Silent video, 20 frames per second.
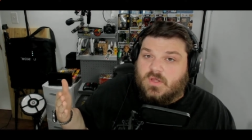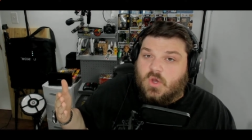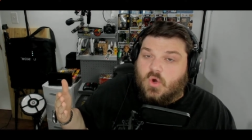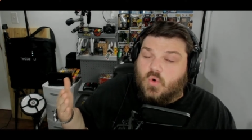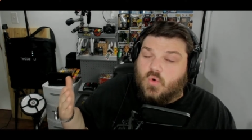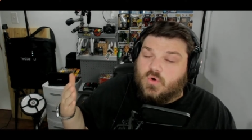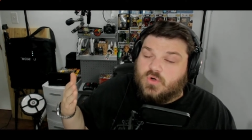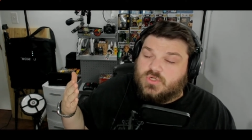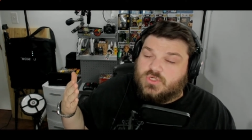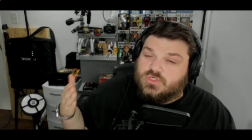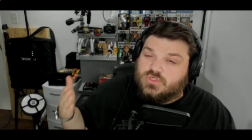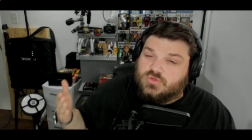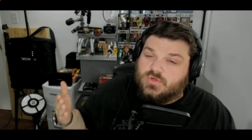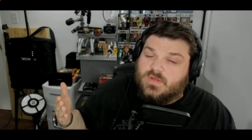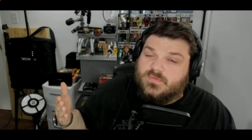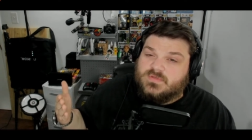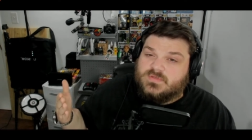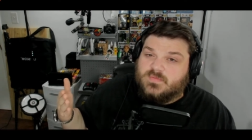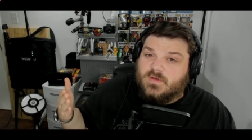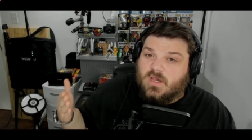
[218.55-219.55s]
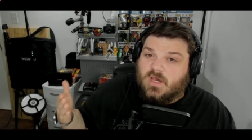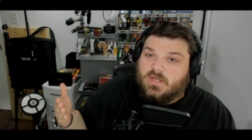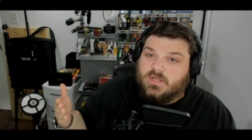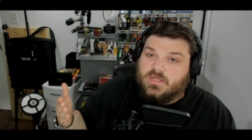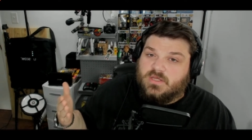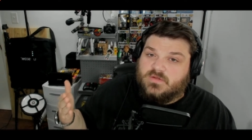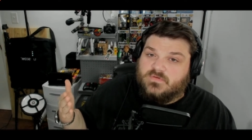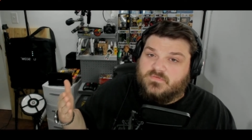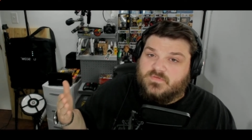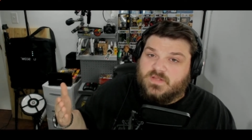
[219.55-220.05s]
or streams my
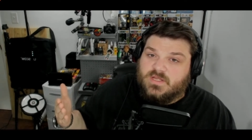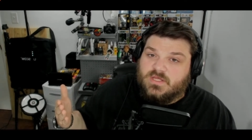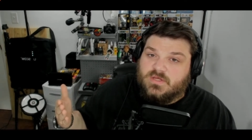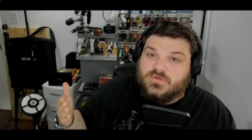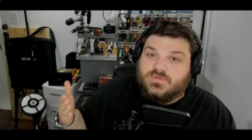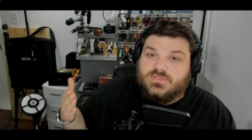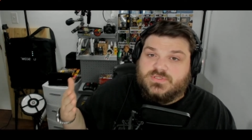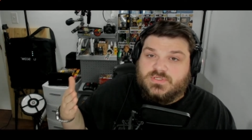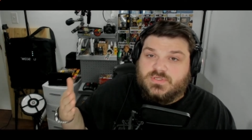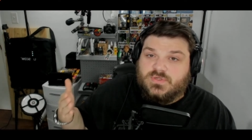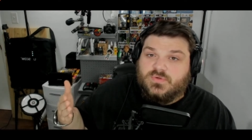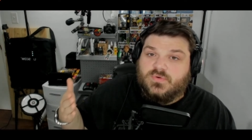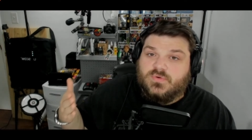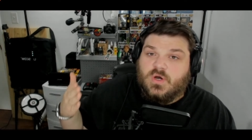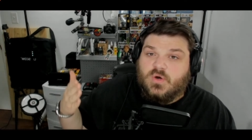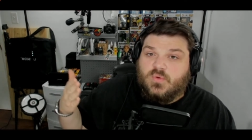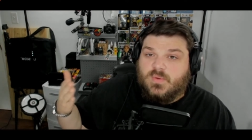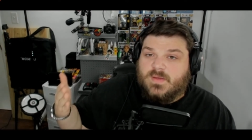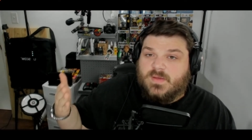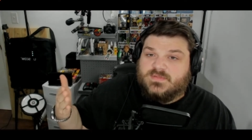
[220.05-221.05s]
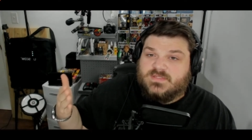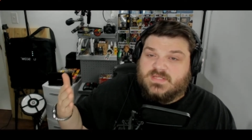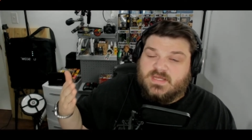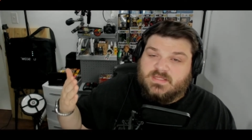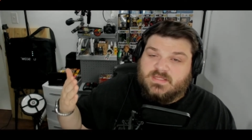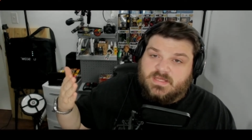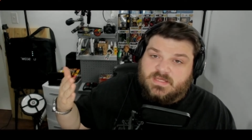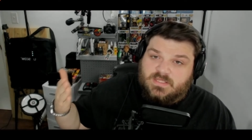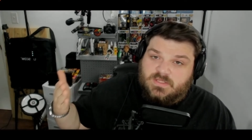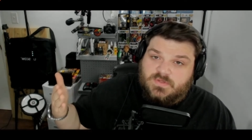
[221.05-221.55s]
audio and video to a
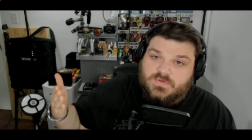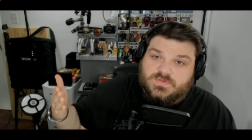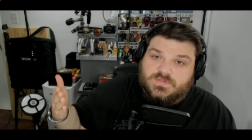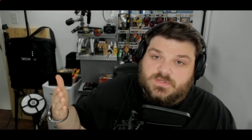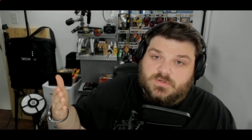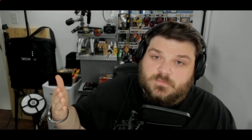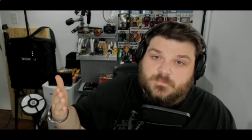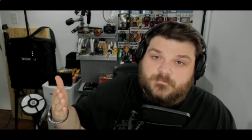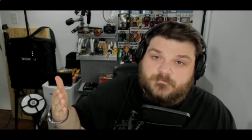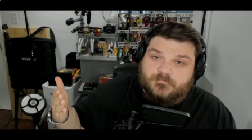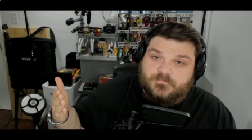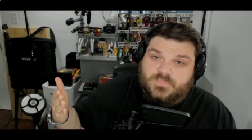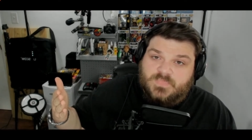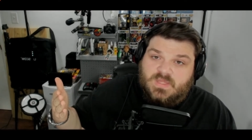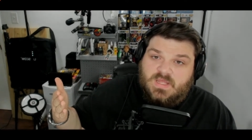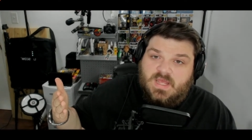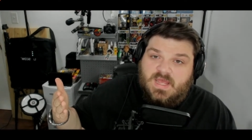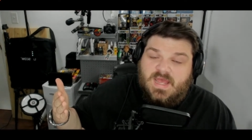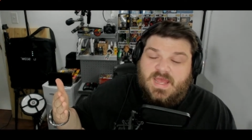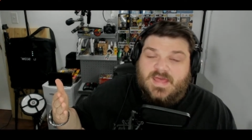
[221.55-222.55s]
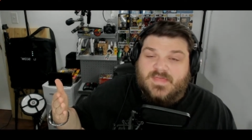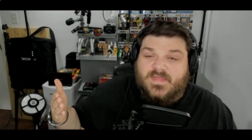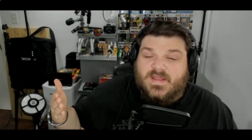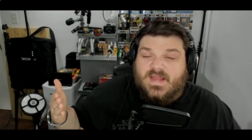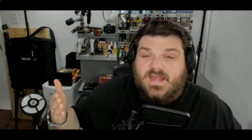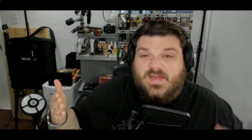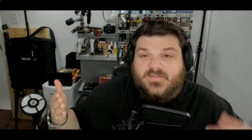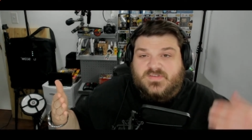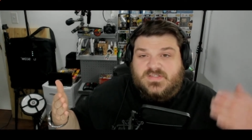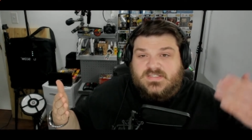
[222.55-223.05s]
website like YouTube. And then
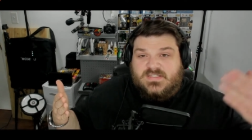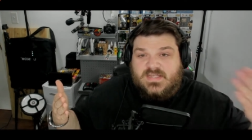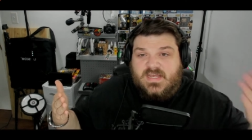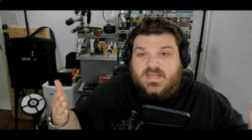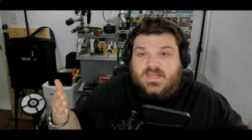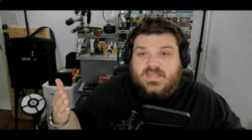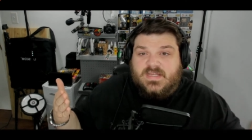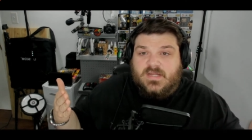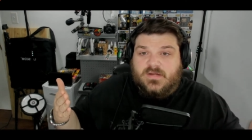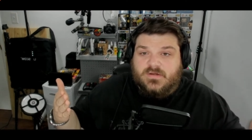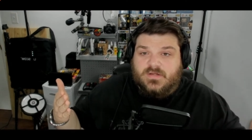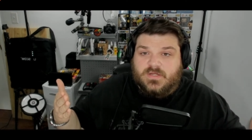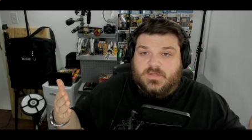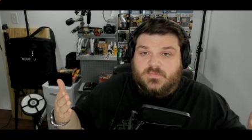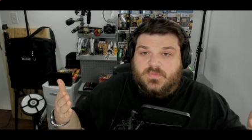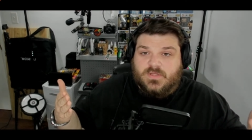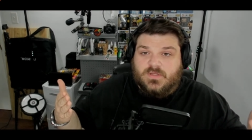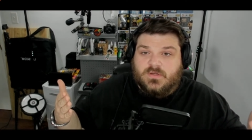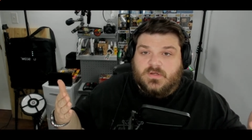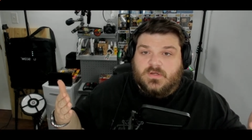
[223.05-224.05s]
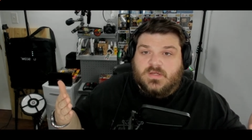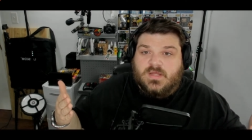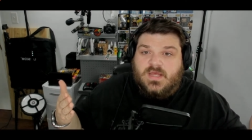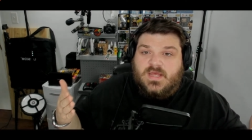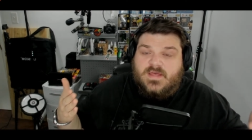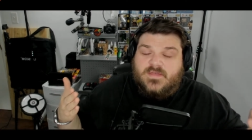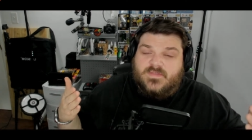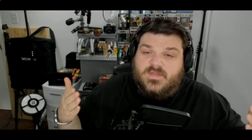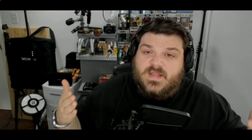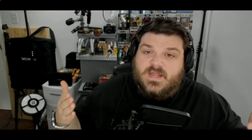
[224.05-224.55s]
I have a secondary computer
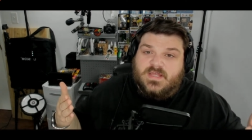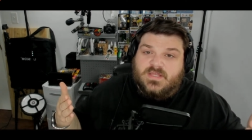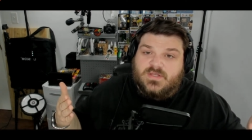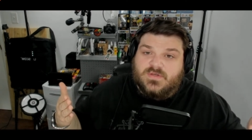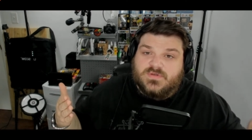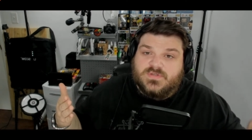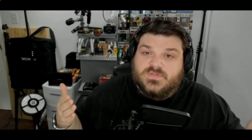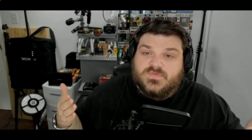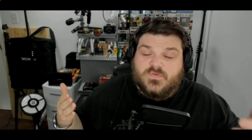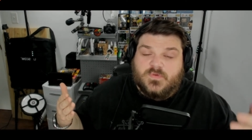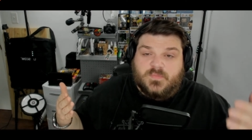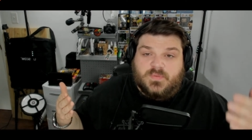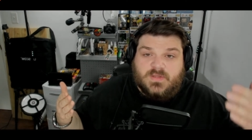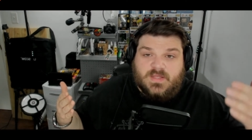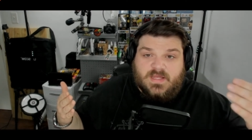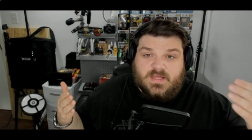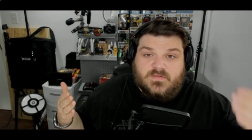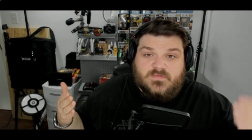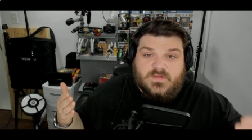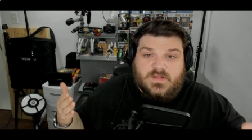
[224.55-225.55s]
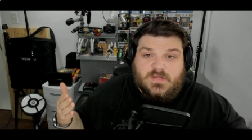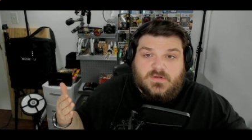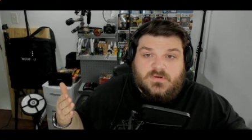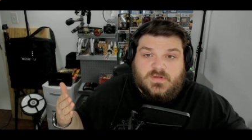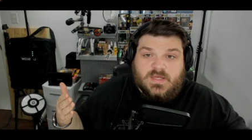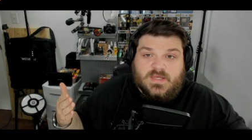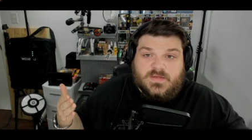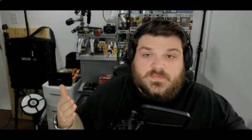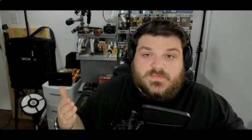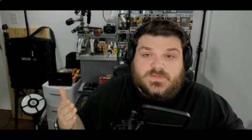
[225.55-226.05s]
that I use for playing video
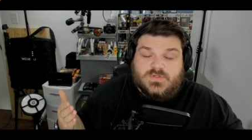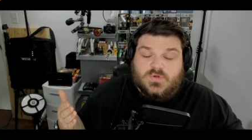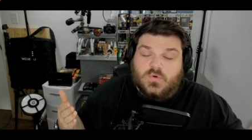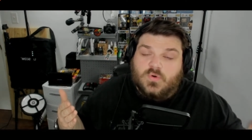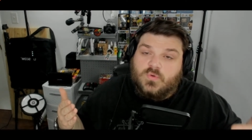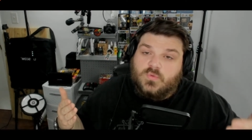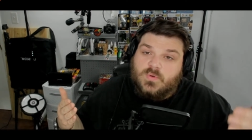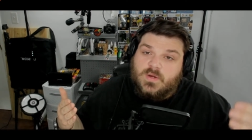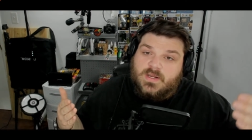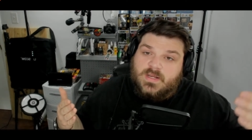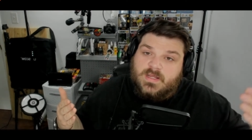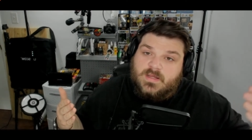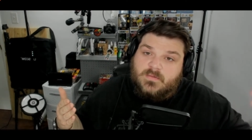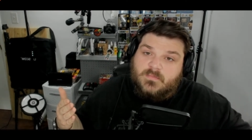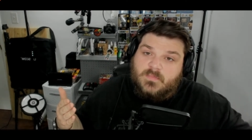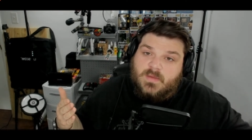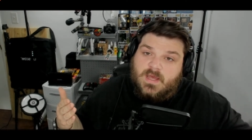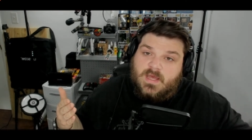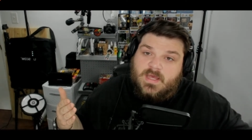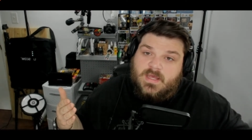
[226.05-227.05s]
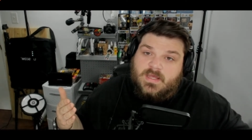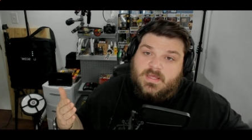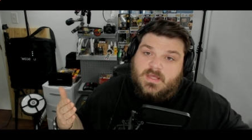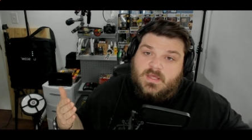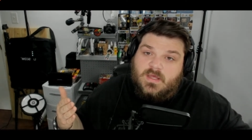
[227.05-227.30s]
games or running my